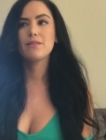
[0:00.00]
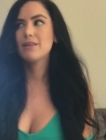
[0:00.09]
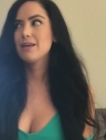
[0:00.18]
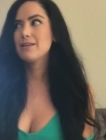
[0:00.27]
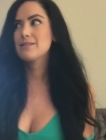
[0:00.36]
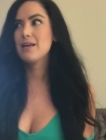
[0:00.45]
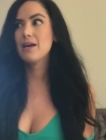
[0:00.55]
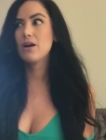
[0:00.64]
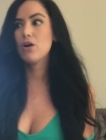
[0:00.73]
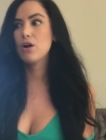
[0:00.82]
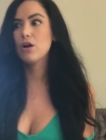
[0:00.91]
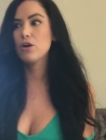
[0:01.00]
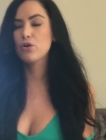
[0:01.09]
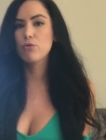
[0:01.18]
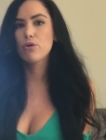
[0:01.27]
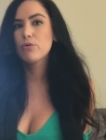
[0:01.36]
Things that
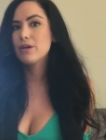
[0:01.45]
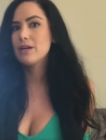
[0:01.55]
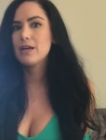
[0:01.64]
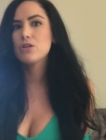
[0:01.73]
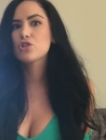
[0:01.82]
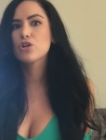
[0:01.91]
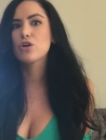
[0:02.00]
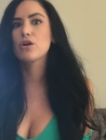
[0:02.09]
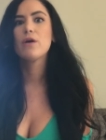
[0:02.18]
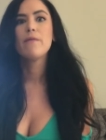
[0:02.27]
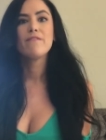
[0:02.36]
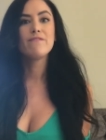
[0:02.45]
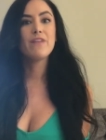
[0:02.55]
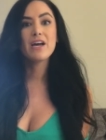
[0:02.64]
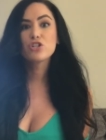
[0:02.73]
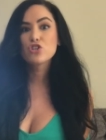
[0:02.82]
are grown in nature,
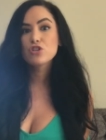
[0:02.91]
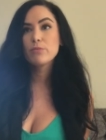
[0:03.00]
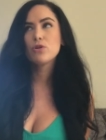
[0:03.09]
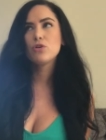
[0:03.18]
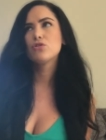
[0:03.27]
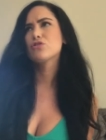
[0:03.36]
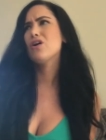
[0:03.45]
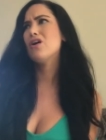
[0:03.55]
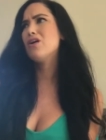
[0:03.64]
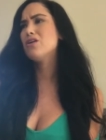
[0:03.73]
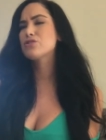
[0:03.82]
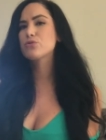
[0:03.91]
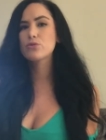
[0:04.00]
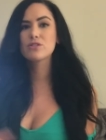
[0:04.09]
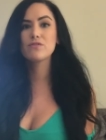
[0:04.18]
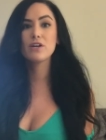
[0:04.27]
vegetables, all
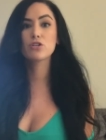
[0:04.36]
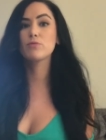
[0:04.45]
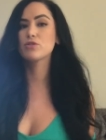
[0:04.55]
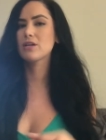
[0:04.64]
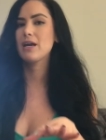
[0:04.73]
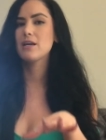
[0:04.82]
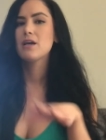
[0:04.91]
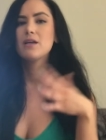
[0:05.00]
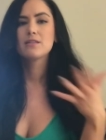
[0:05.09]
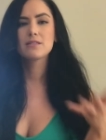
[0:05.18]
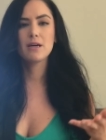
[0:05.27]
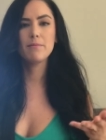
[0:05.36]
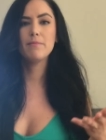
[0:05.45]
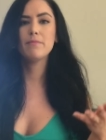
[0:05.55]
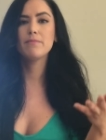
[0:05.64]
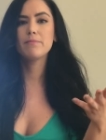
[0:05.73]
sorts of vegetables. Again,
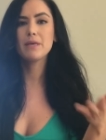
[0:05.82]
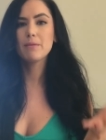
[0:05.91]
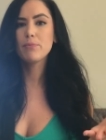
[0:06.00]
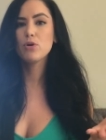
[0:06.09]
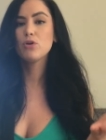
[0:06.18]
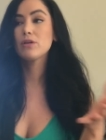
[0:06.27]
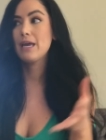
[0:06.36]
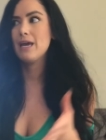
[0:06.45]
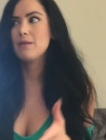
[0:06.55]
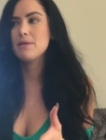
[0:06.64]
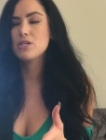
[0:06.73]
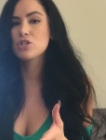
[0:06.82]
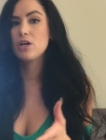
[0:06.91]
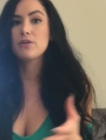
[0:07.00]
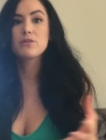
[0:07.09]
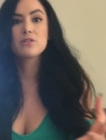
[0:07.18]
some people can be
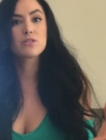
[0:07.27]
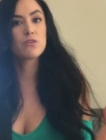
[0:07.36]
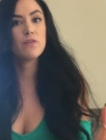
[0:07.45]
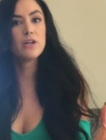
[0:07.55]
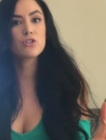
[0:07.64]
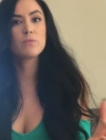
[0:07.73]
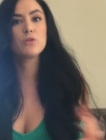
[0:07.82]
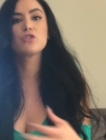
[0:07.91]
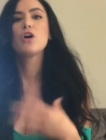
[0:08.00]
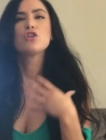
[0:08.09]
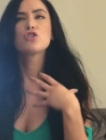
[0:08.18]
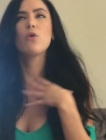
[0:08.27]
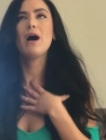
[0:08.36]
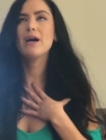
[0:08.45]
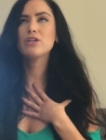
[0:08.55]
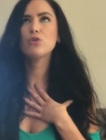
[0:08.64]
intolerant to certain vegetables. So
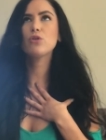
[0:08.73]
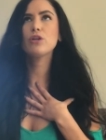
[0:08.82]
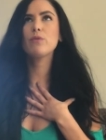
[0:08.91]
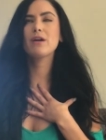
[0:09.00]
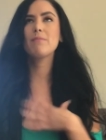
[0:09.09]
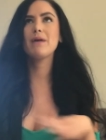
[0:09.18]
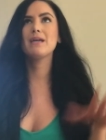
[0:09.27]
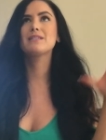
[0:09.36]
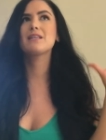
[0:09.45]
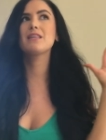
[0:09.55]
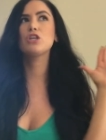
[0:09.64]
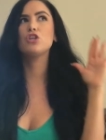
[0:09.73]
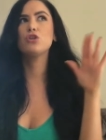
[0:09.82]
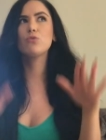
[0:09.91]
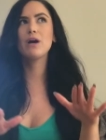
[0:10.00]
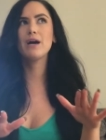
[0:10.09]
I totally recommend that
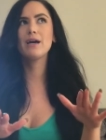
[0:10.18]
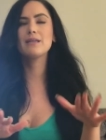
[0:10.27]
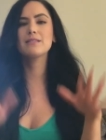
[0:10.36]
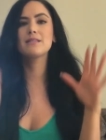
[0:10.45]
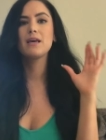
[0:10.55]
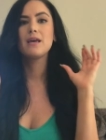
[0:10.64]
you guys